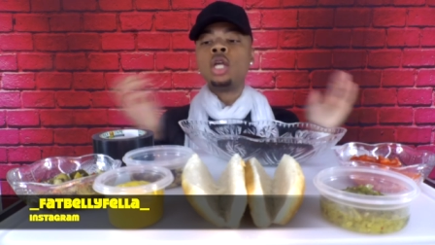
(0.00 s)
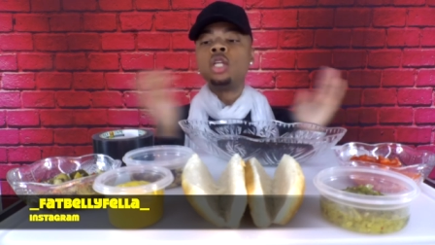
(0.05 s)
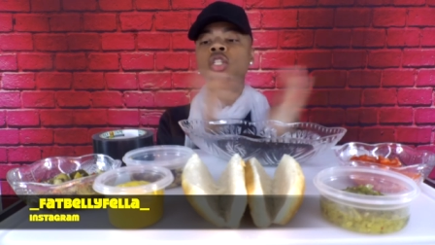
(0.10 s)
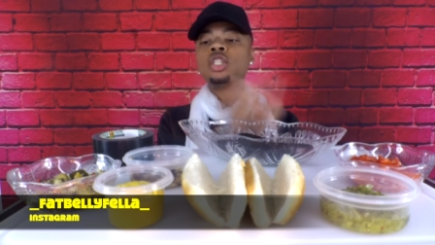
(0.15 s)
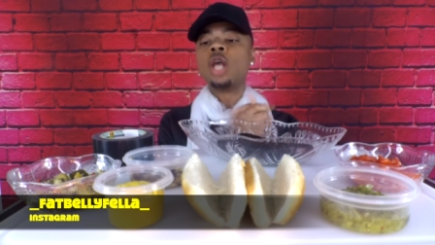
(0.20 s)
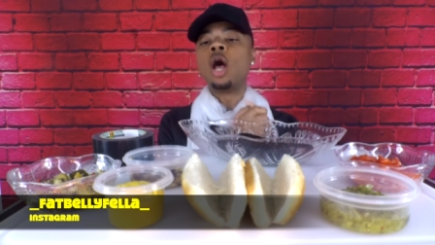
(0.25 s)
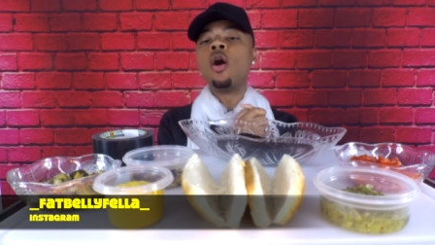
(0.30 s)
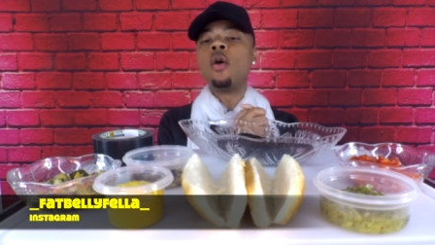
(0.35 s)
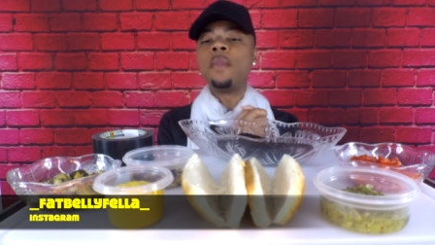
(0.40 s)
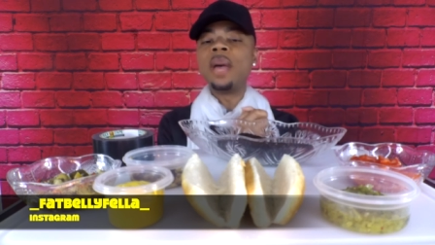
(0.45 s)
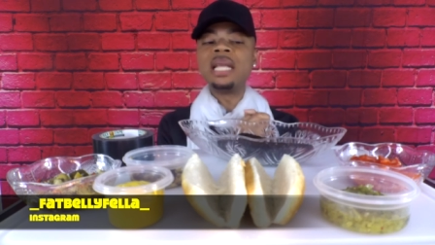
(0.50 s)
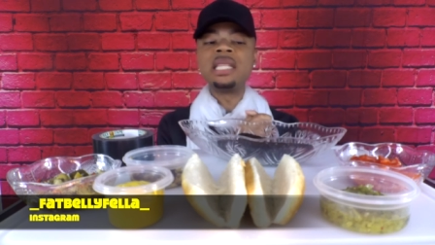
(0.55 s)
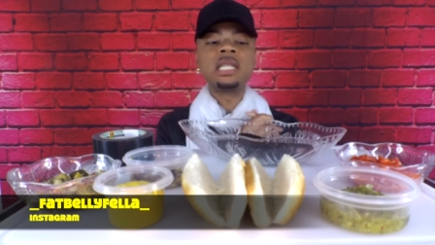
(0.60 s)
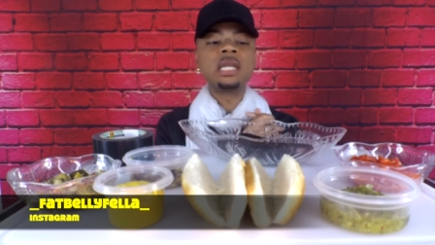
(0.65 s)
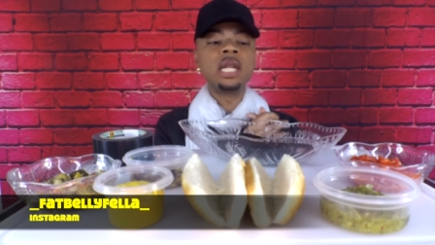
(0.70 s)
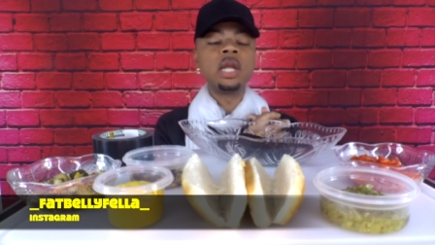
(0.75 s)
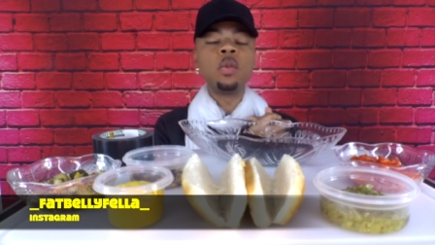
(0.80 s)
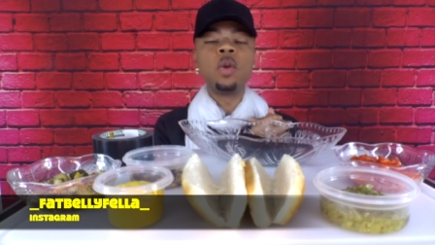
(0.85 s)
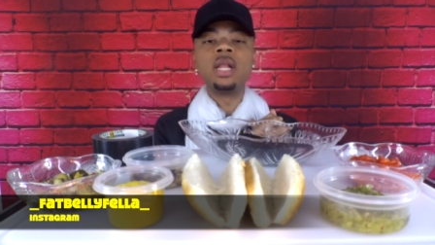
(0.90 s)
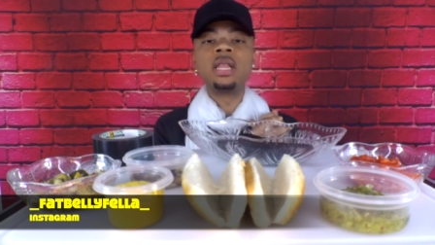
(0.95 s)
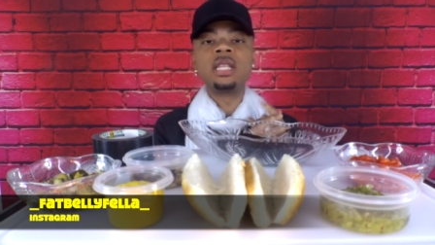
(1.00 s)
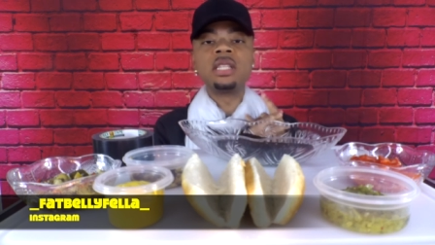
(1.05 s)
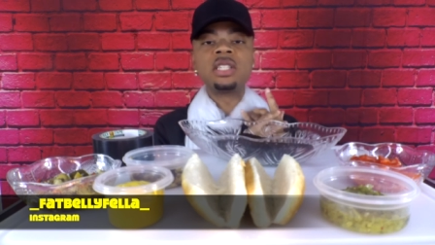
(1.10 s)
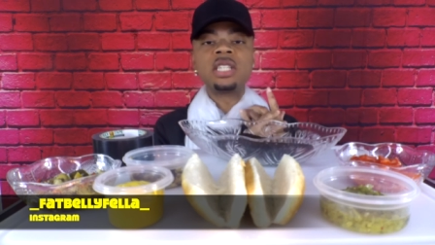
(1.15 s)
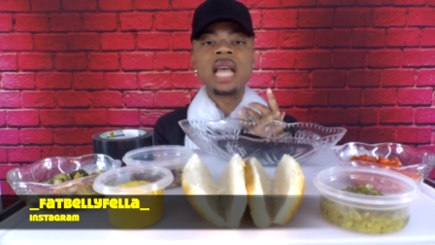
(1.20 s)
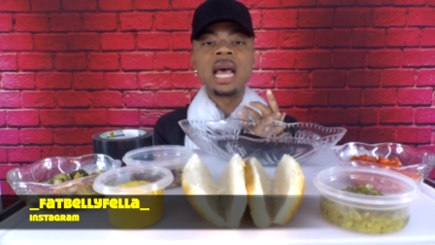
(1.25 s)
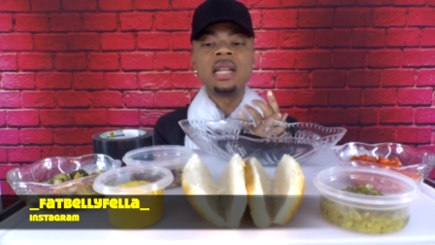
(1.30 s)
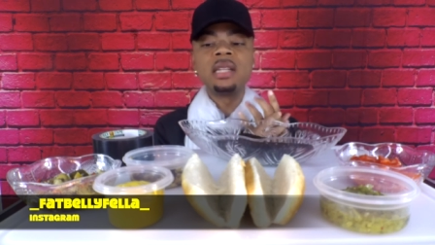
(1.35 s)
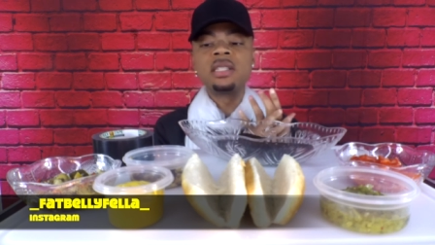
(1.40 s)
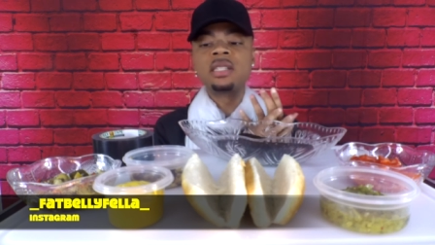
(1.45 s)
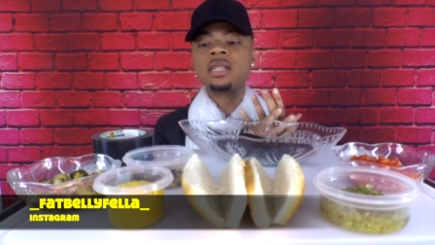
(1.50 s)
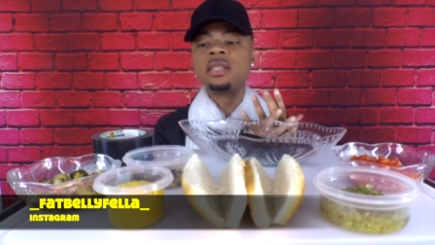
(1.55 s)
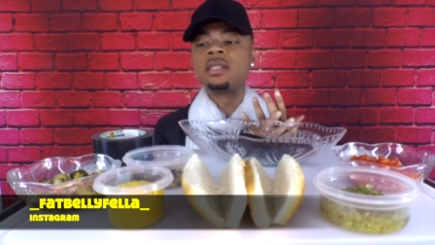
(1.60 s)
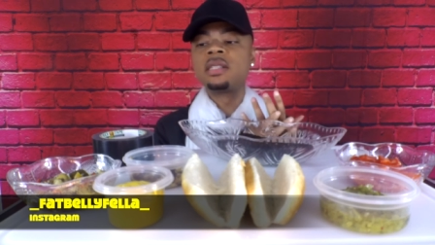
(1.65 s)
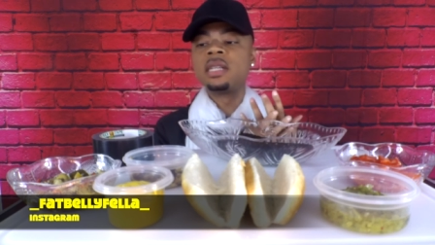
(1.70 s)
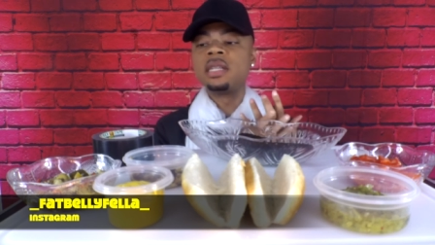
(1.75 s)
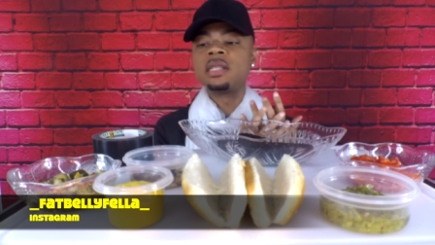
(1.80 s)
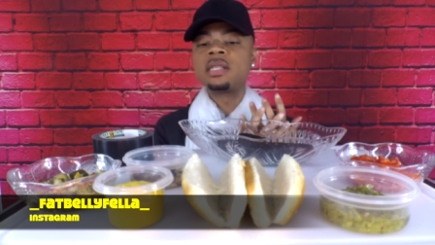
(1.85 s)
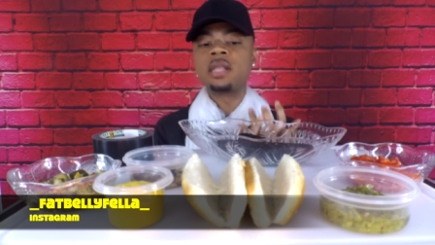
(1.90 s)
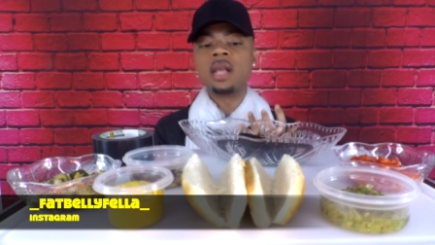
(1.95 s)
So basically what this challenge
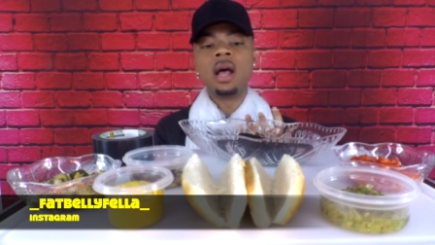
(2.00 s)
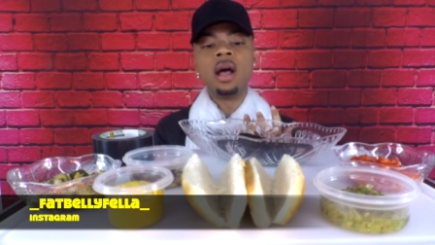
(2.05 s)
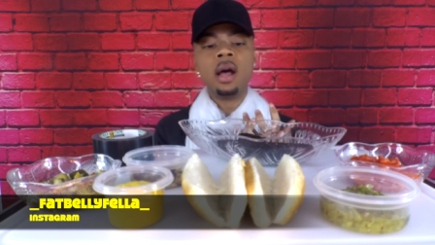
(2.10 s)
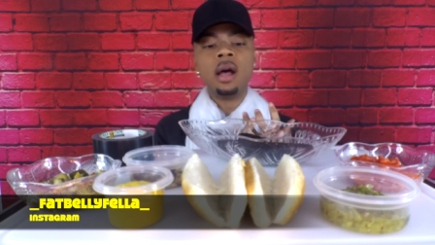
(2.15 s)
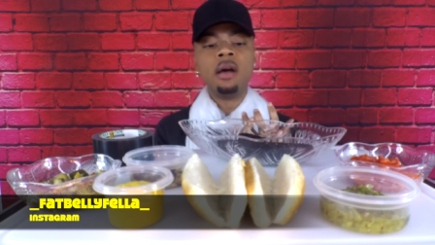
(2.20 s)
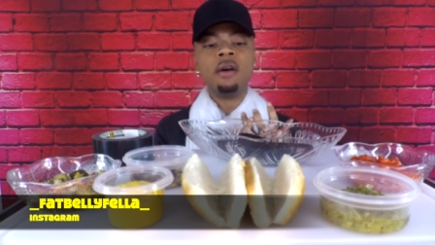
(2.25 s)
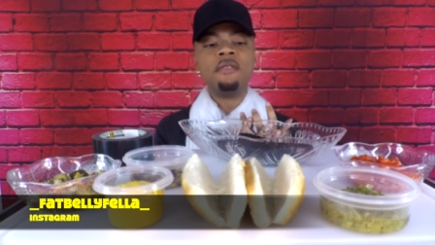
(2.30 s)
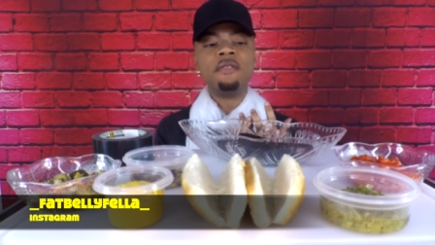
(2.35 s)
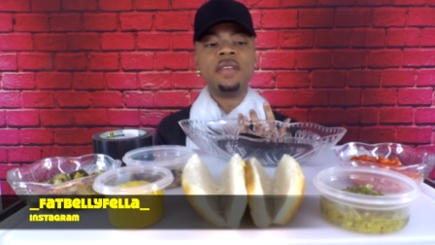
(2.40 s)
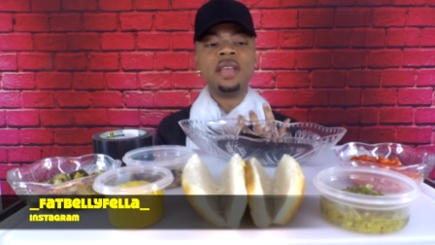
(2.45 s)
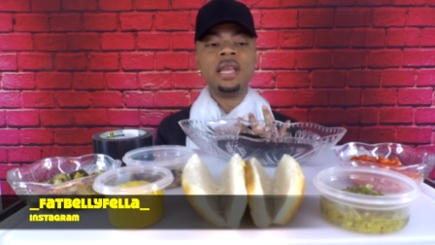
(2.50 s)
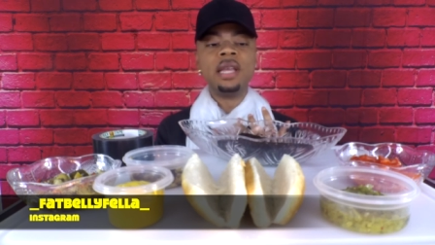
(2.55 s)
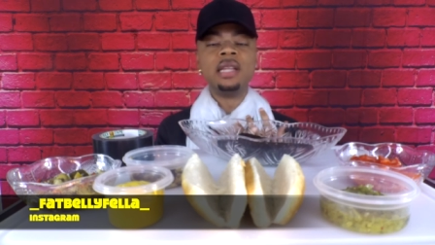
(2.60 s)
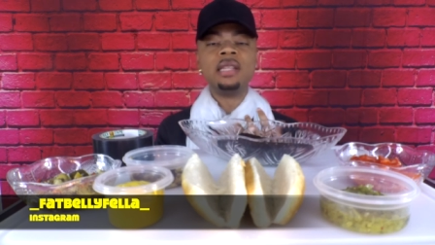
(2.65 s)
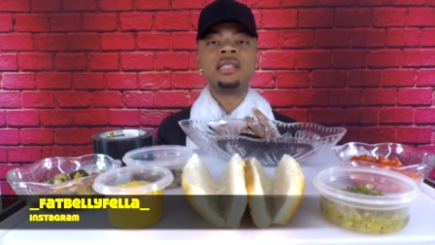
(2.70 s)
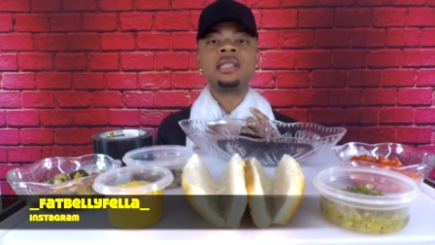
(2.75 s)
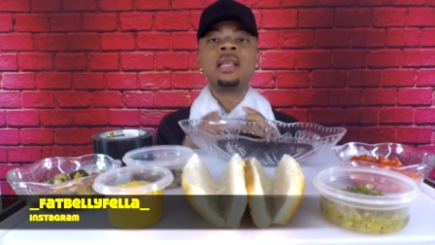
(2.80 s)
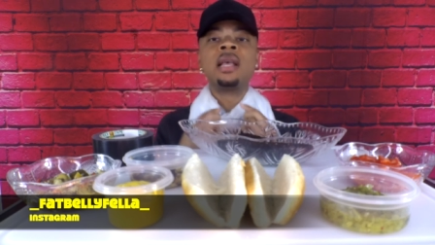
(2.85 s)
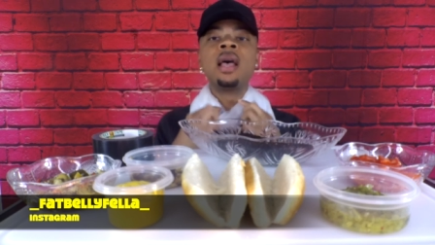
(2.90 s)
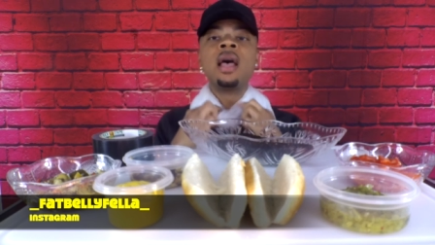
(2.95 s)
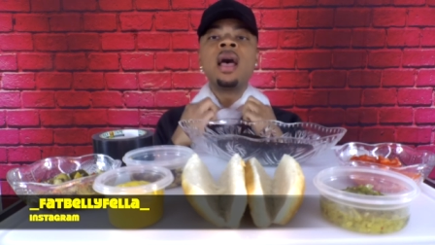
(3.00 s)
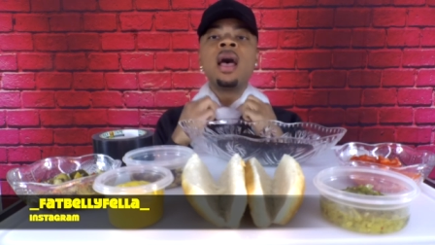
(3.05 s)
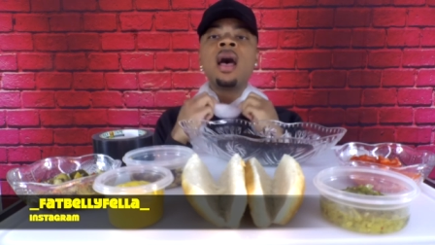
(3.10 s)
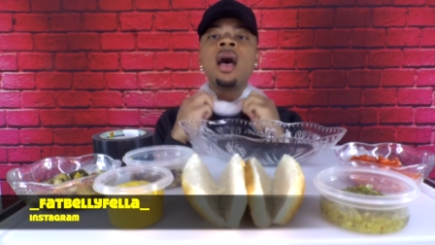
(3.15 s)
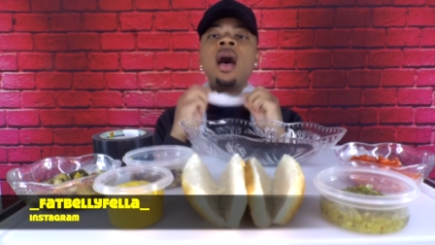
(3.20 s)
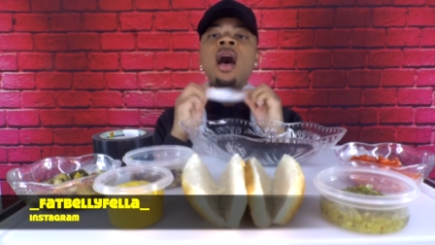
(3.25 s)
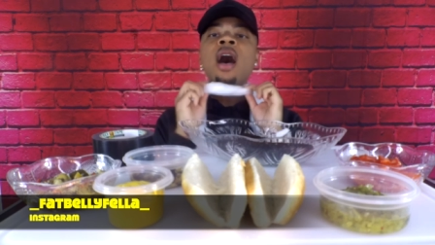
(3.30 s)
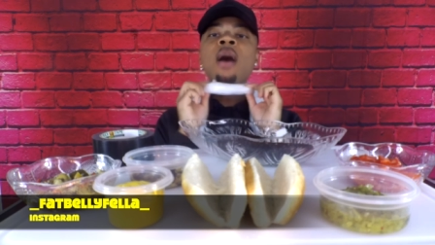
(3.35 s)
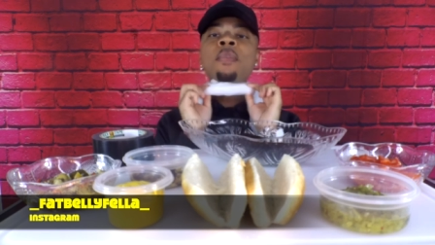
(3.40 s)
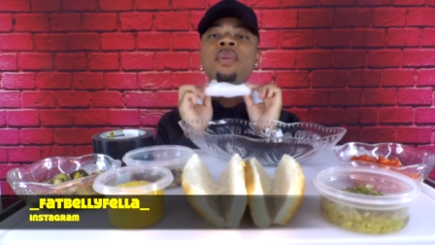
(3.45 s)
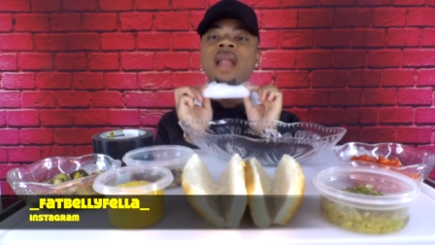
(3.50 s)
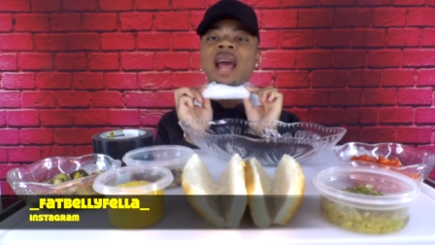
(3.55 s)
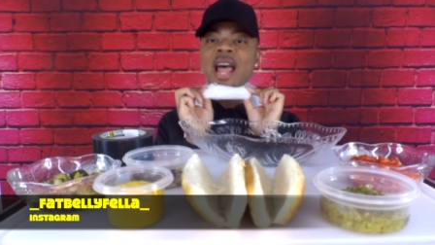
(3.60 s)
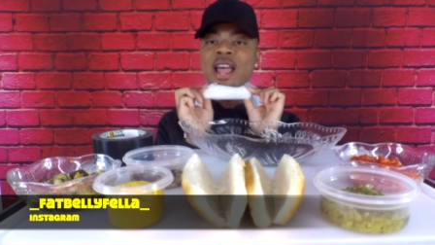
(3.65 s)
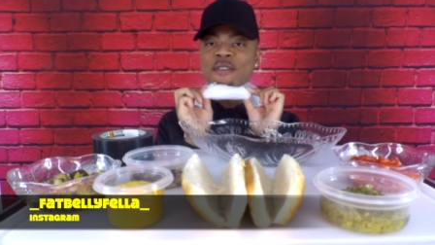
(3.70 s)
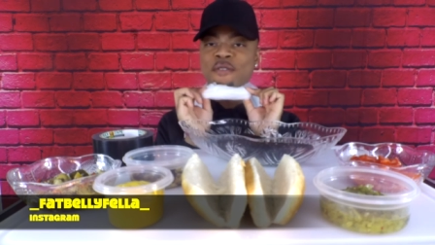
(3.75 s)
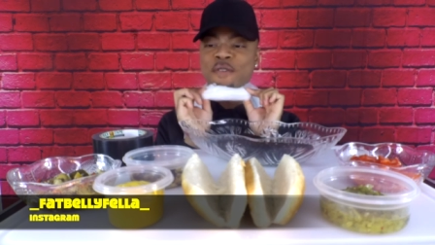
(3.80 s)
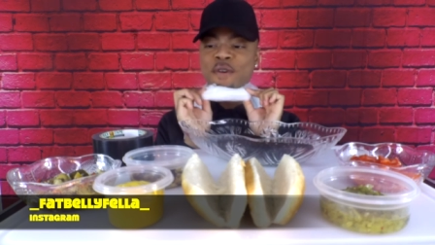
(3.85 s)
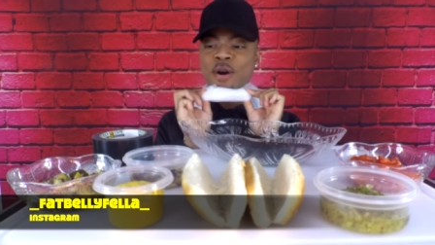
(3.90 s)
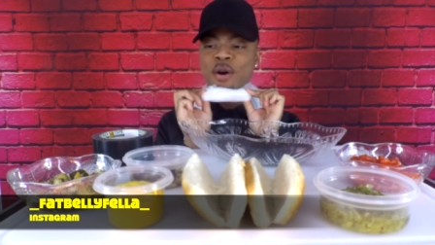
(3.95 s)
consists of is a
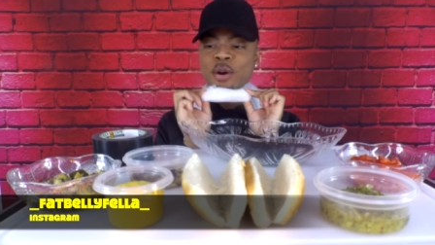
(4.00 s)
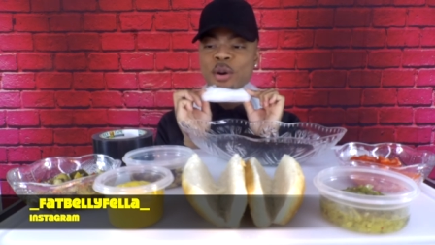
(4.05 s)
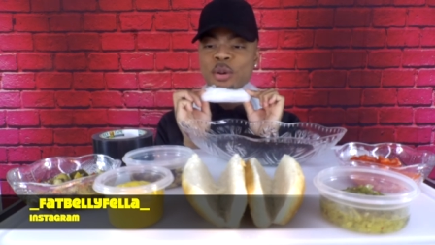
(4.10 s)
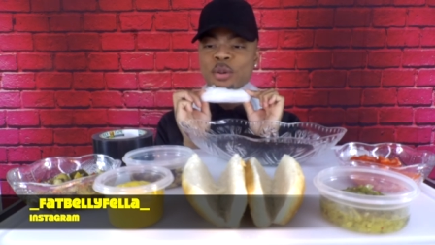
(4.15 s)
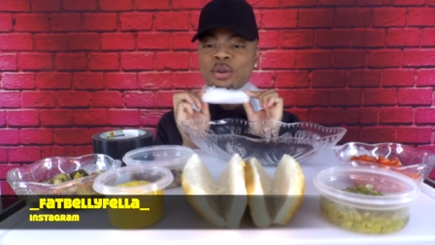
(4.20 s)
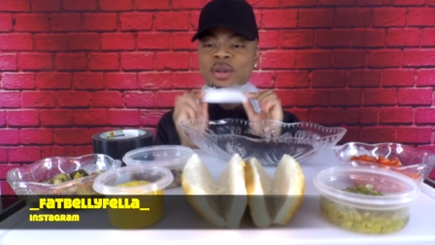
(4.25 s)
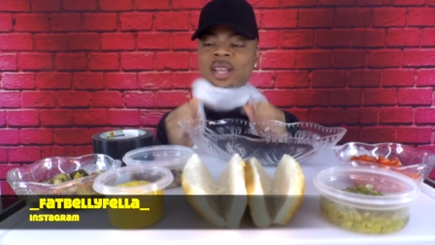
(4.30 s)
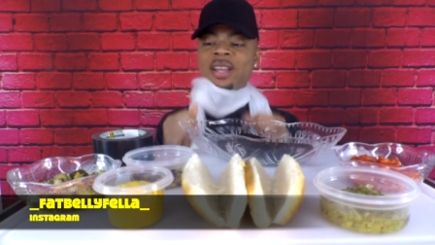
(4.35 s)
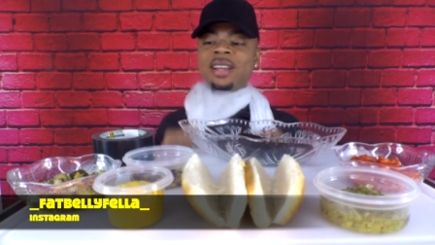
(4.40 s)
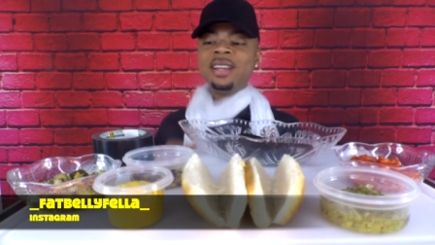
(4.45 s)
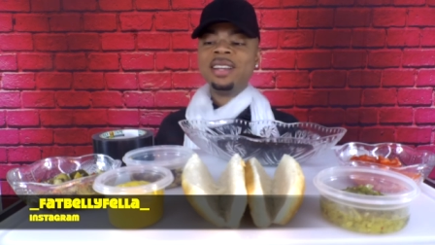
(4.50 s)
blindfold,